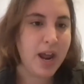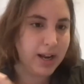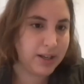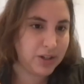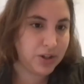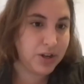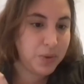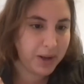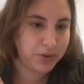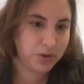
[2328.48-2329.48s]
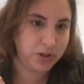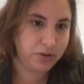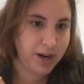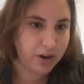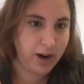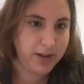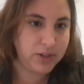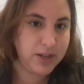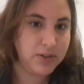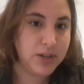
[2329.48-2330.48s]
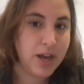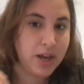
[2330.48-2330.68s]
and the US-North Korea crises,